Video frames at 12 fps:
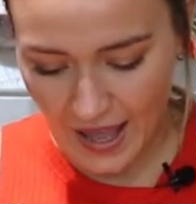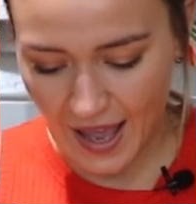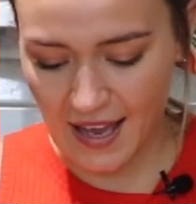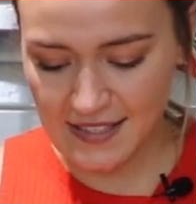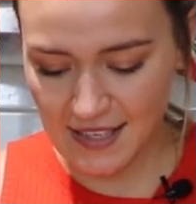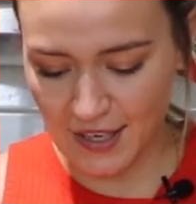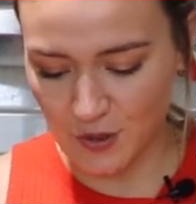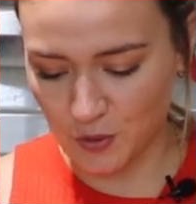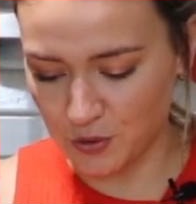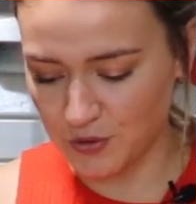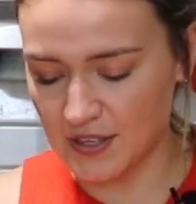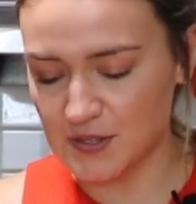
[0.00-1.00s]
As I get
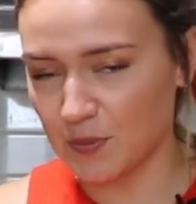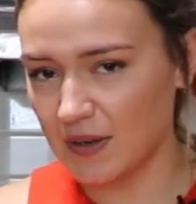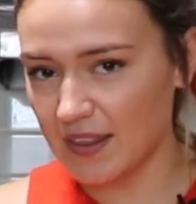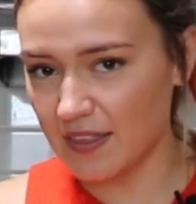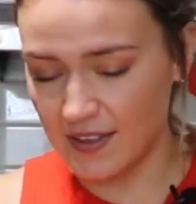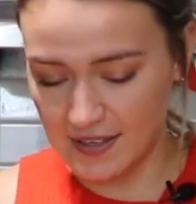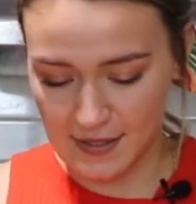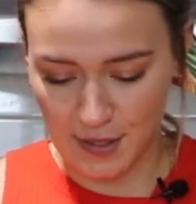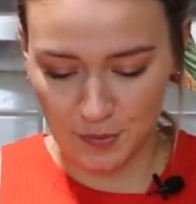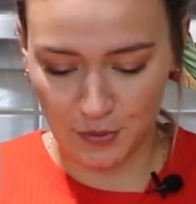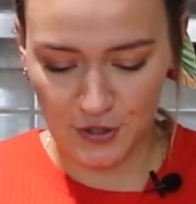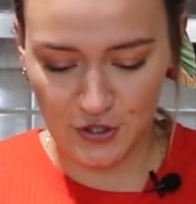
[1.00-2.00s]
older, that's one of the things I
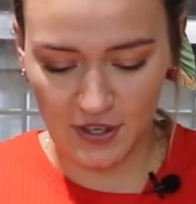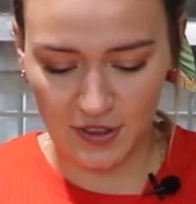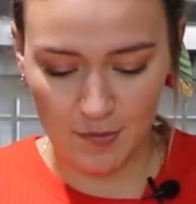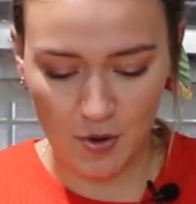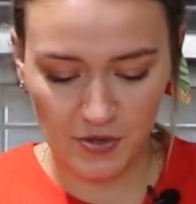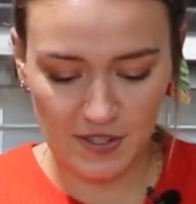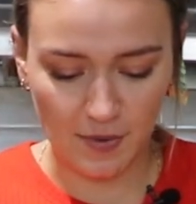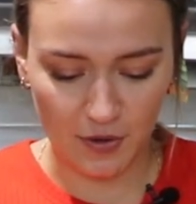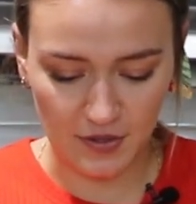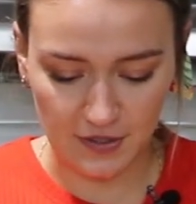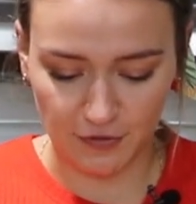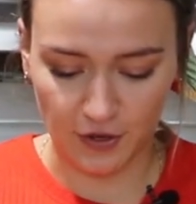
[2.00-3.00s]
appreciate the most
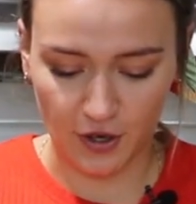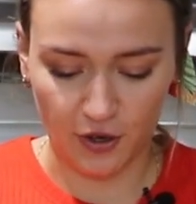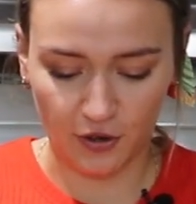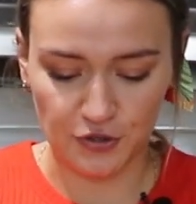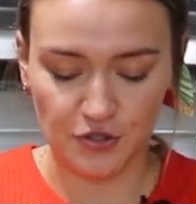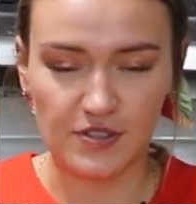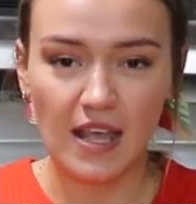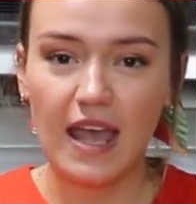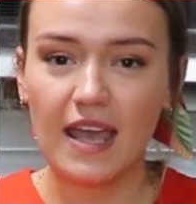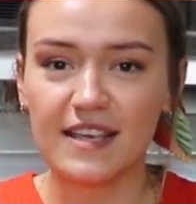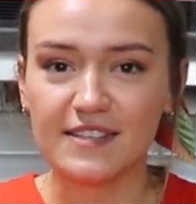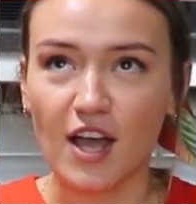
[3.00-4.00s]
about different cultures,
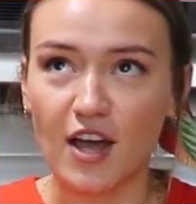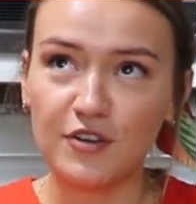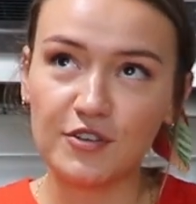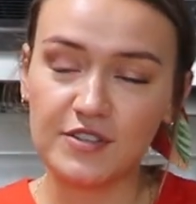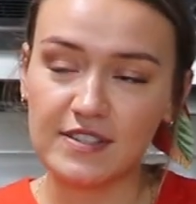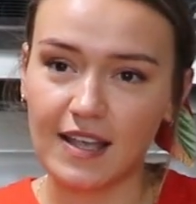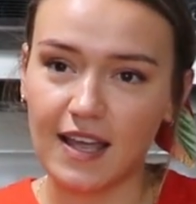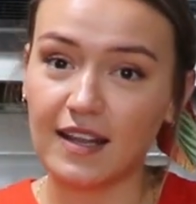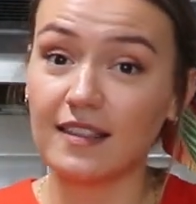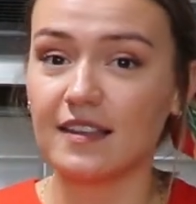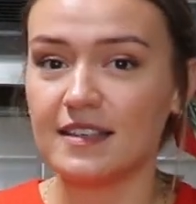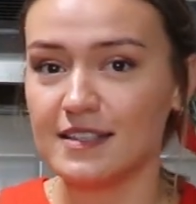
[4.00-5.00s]
is
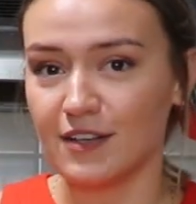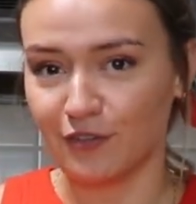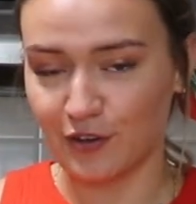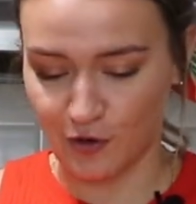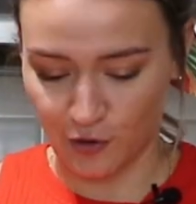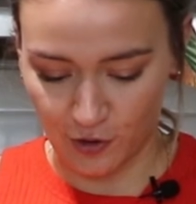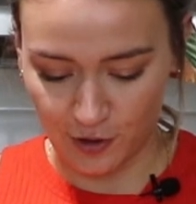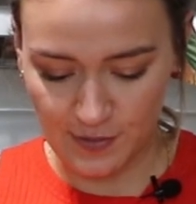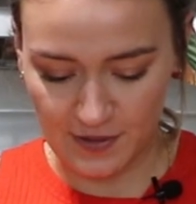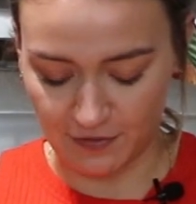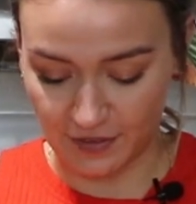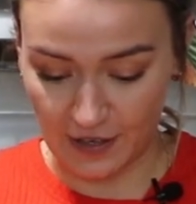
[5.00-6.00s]
understanding the different
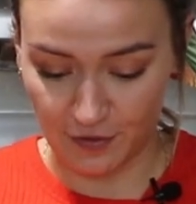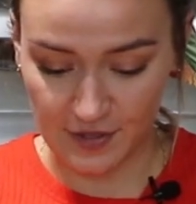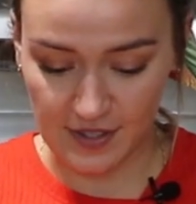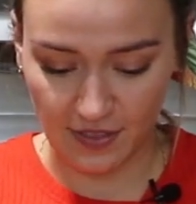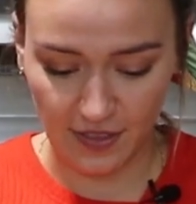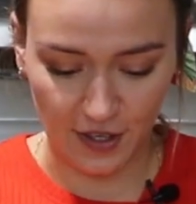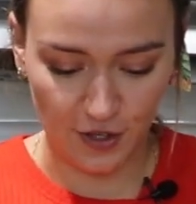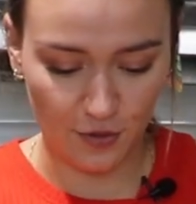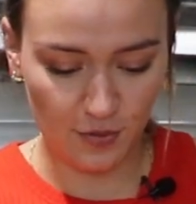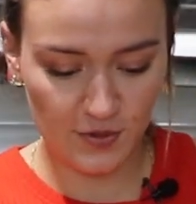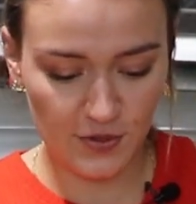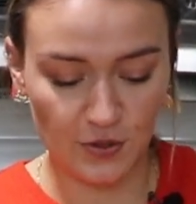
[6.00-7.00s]
herbs and flavors that they
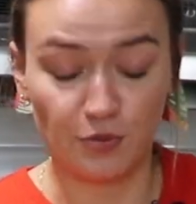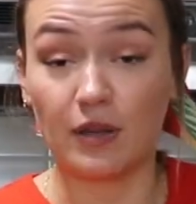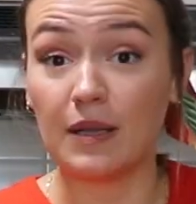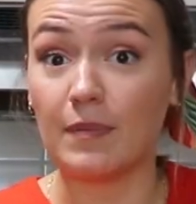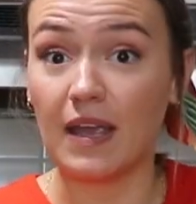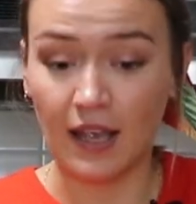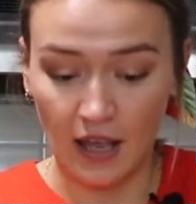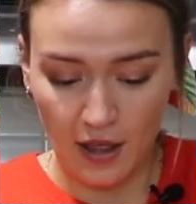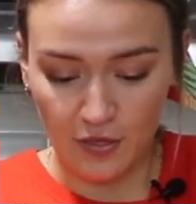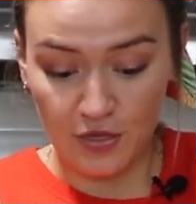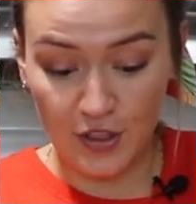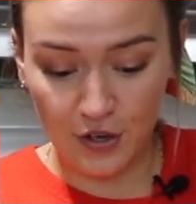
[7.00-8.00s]
use to really make
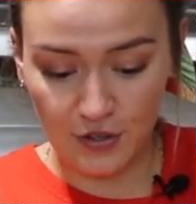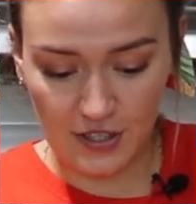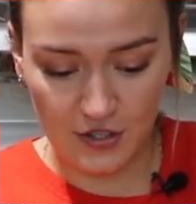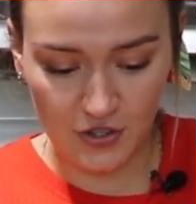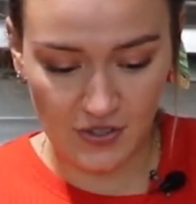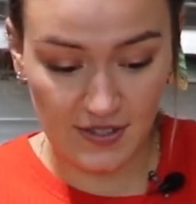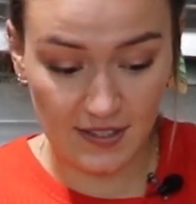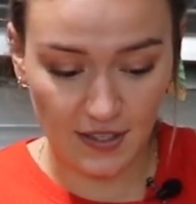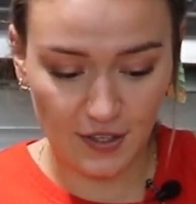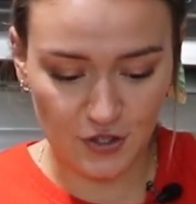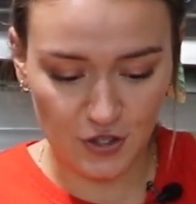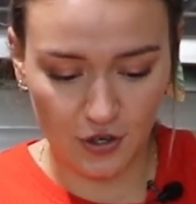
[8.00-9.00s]
their dishes
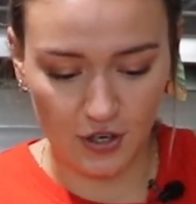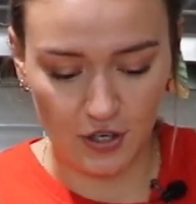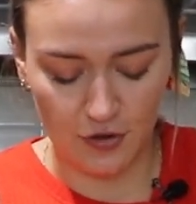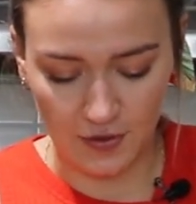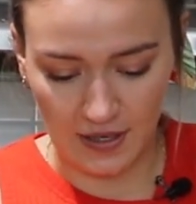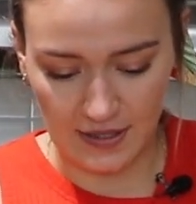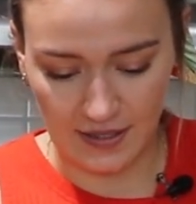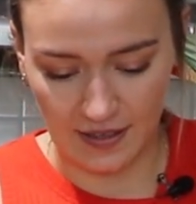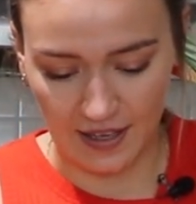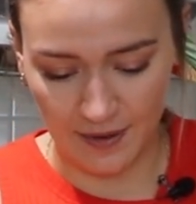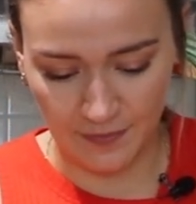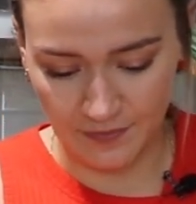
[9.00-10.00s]
signature and unique to
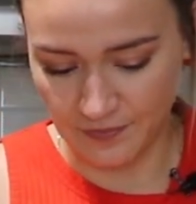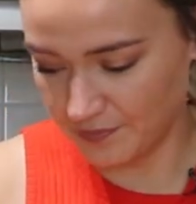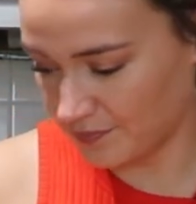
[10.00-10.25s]
them.